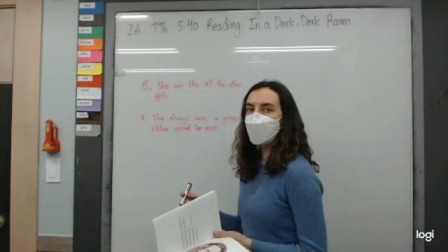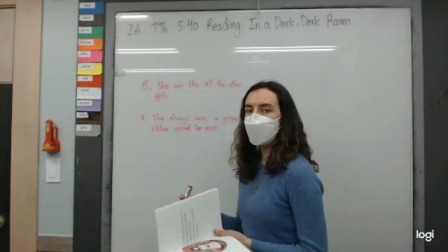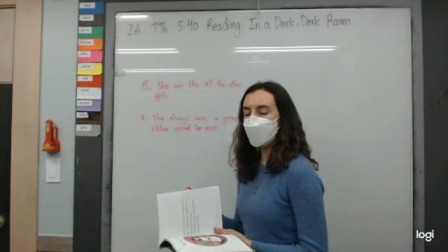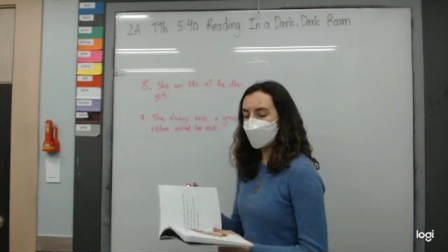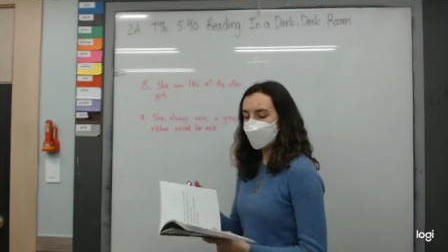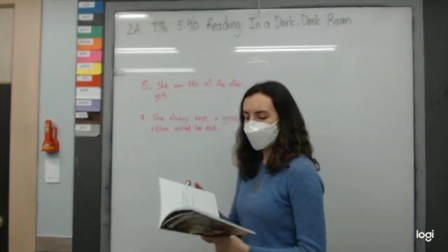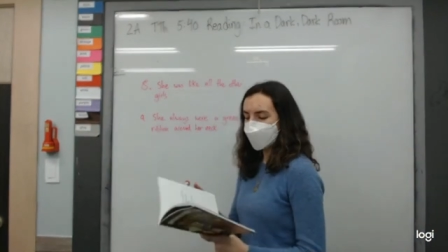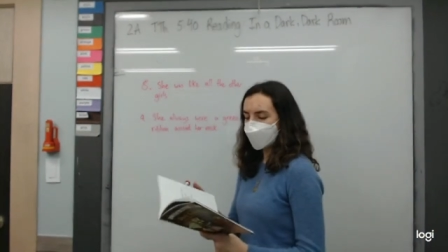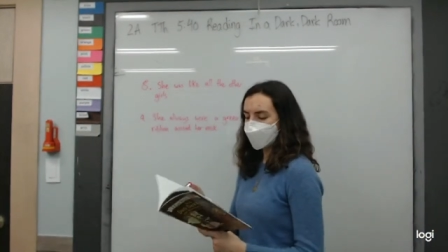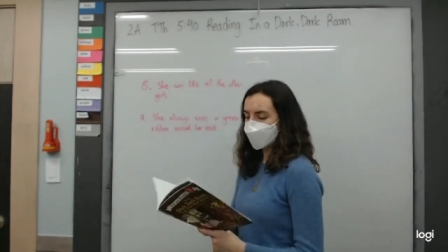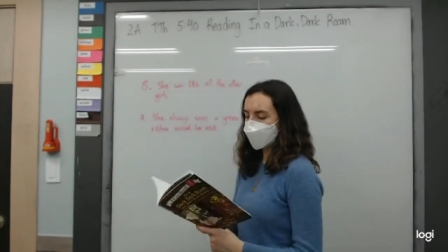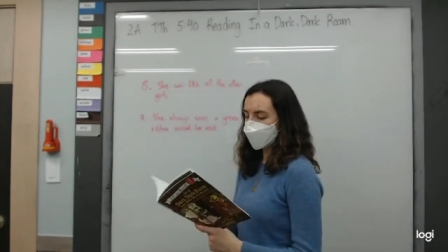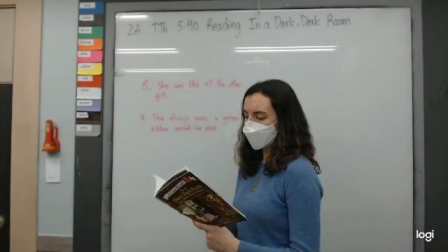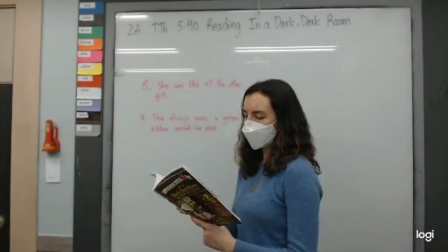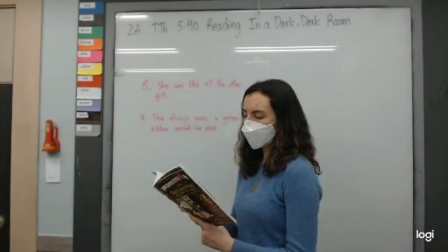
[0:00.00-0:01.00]
thing about
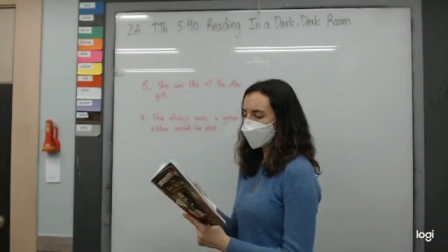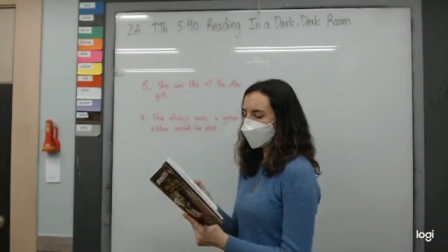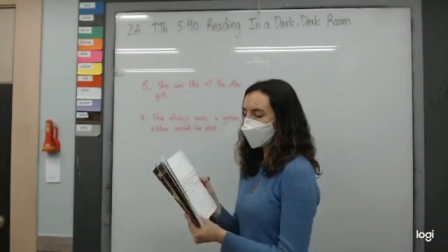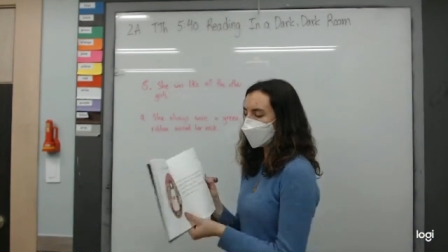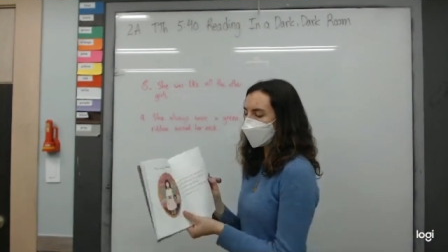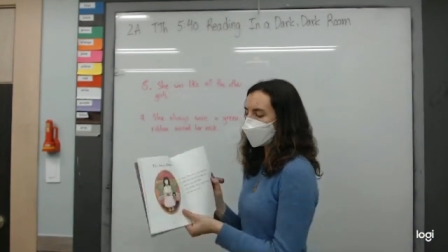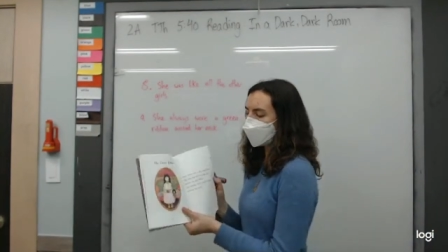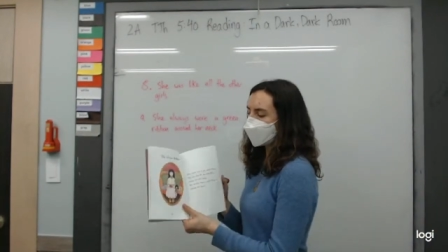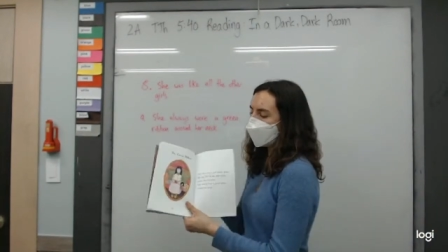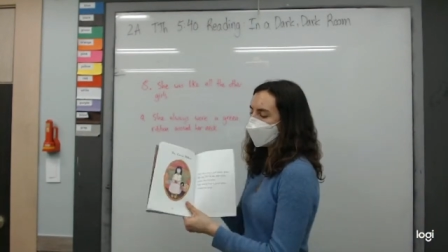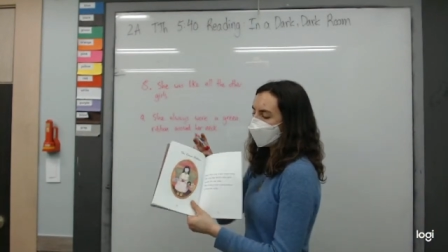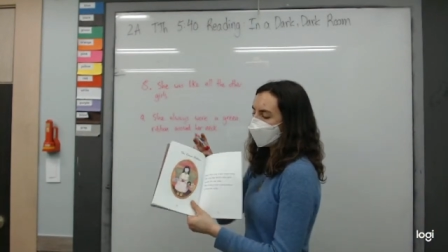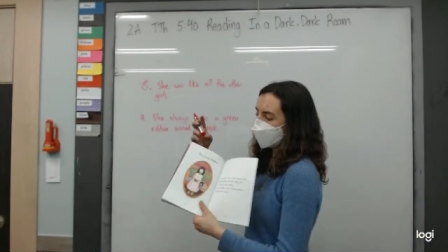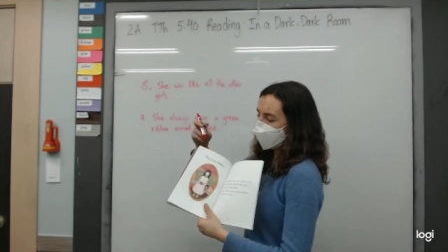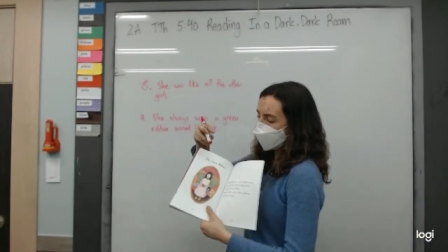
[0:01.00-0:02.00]
Jenny based on the
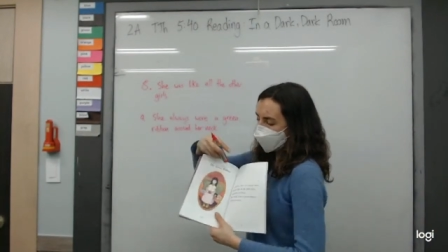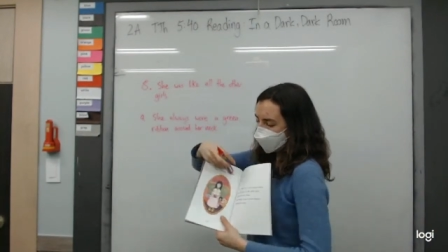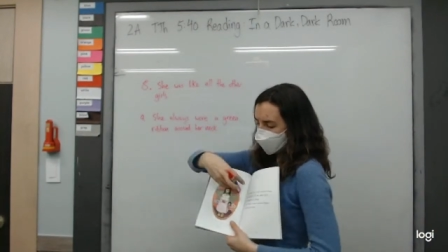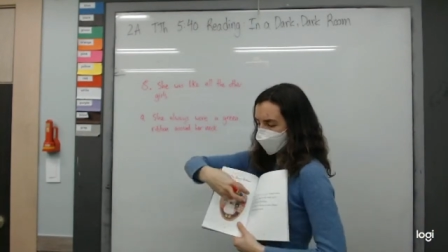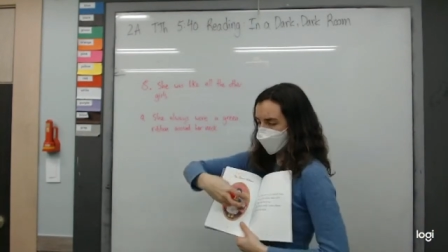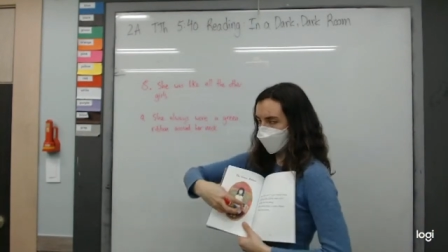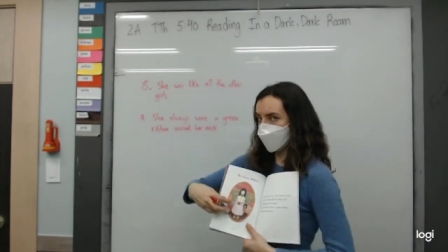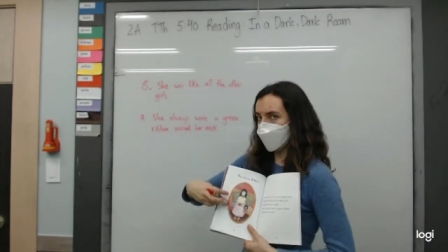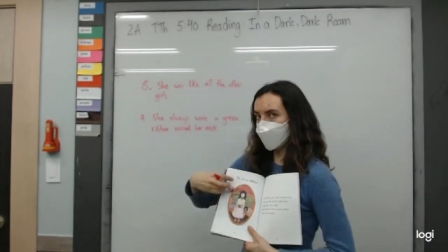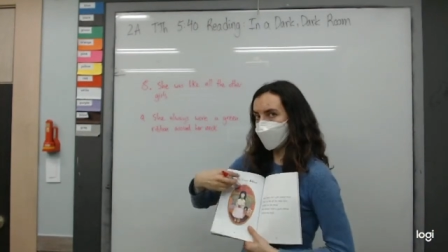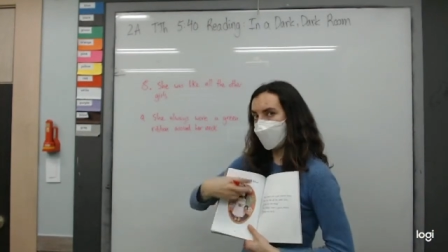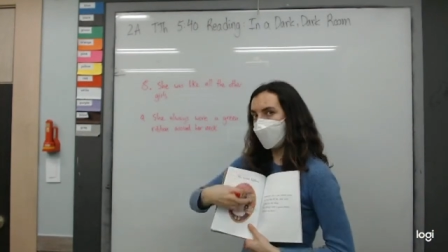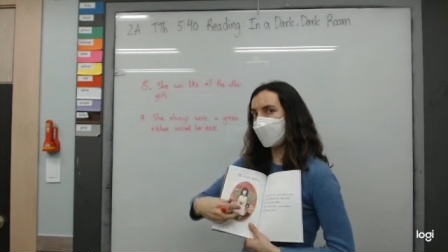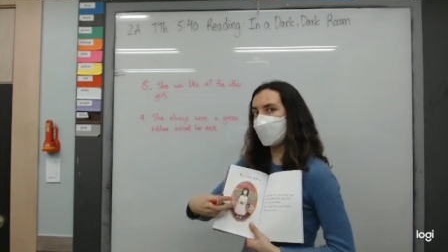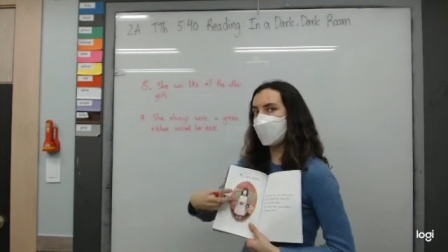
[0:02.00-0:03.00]
picture. Look at
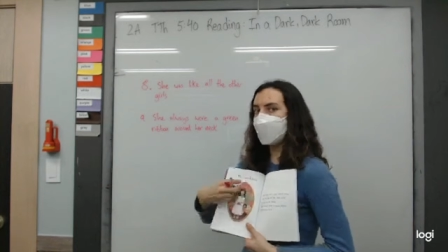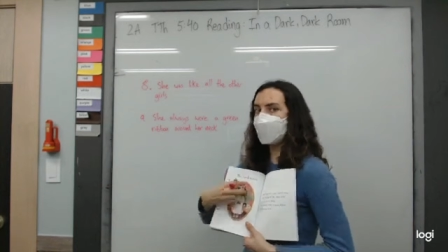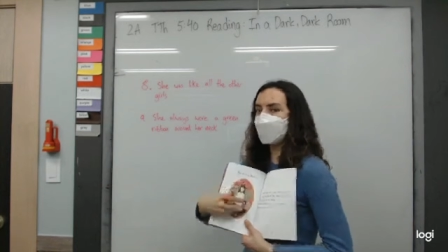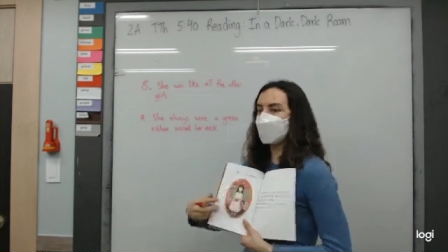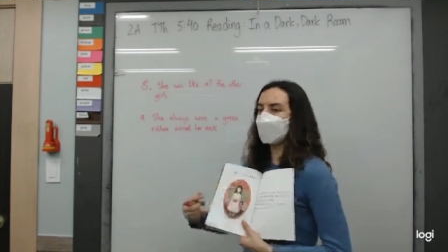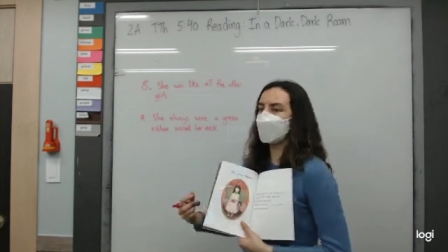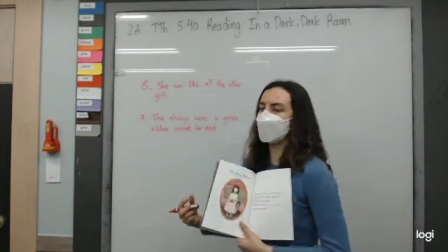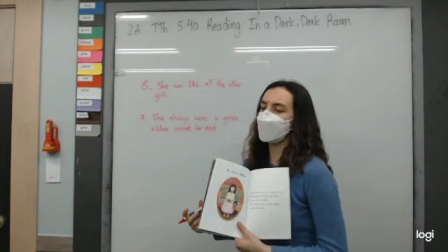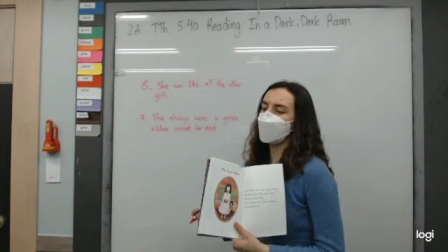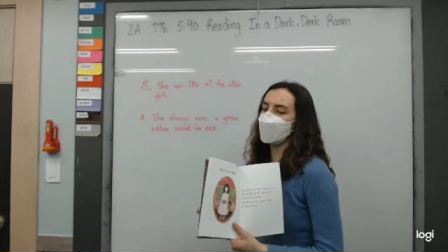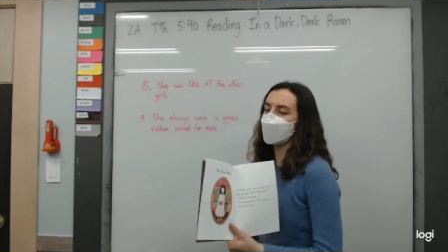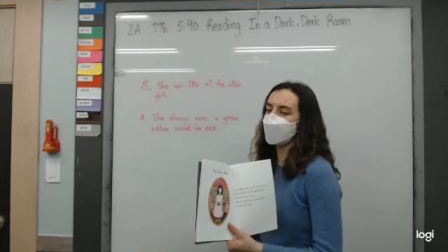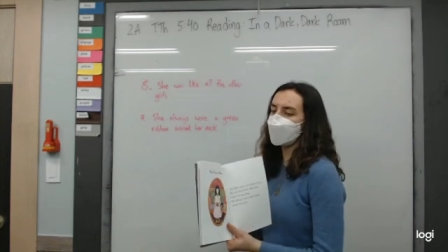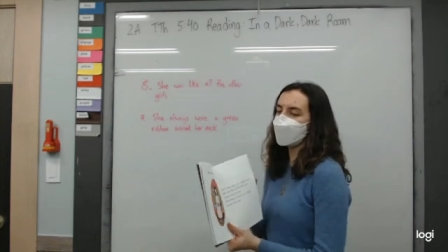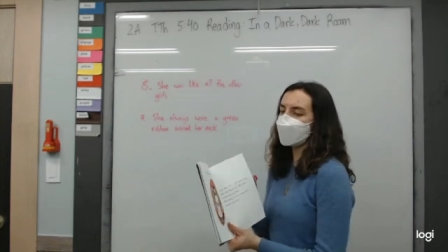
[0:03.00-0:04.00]
the picture of Jenny
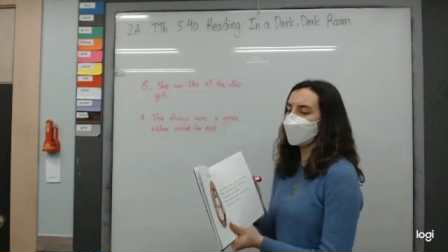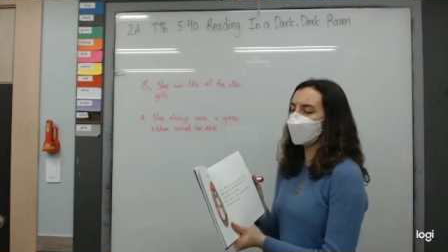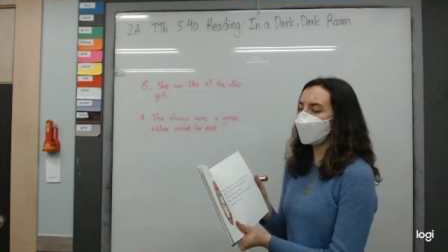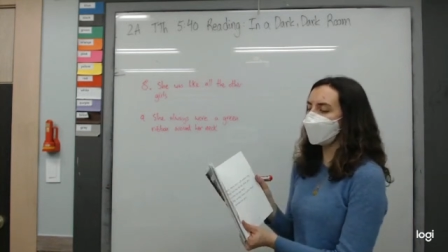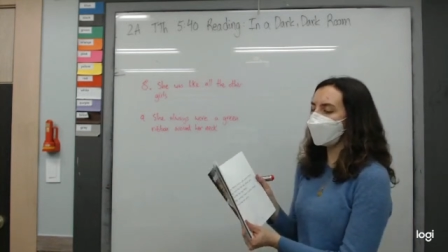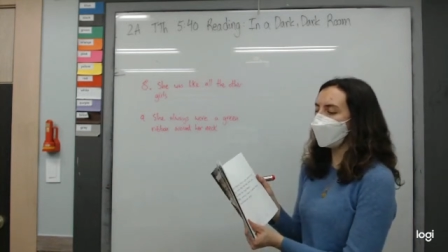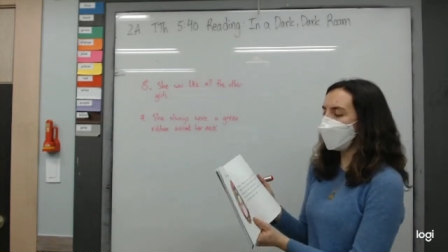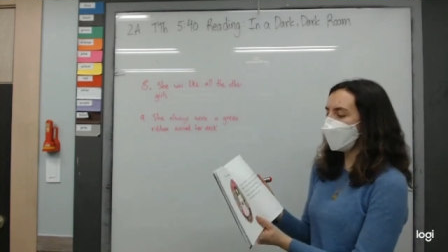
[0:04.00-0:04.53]
and tell me one